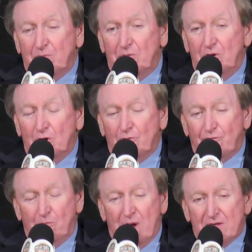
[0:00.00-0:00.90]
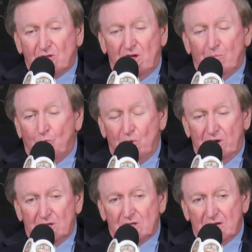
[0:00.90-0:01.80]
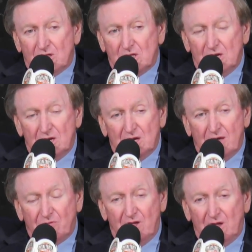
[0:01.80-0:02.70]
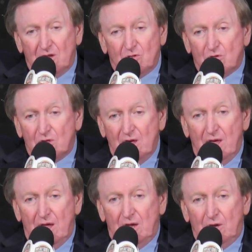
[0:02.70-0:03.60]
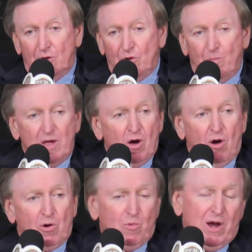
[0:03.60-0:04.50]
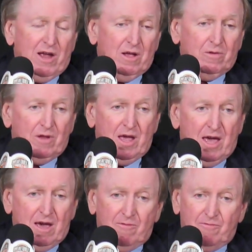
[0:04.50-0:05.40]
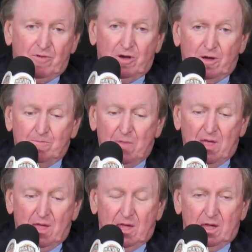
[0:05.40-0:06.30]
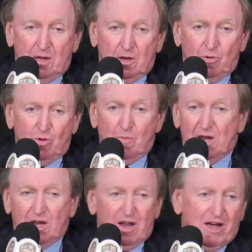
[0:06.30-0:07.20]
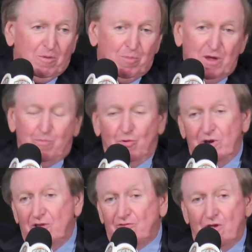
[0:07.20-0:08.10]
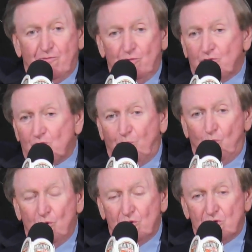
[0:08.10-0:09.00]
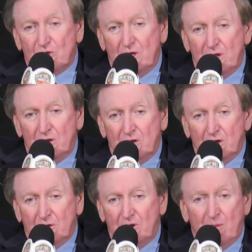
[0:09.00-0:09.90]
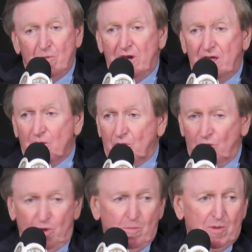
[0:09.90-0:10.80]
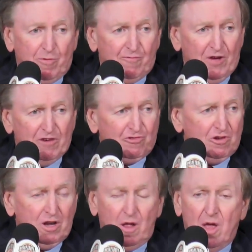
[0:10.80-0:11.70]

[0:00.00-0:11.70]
know, from my standpoint, as I said, I think it's, you know, to be all around, to have, you know, you meet a lot of people in these different sports, and not many are going to be professional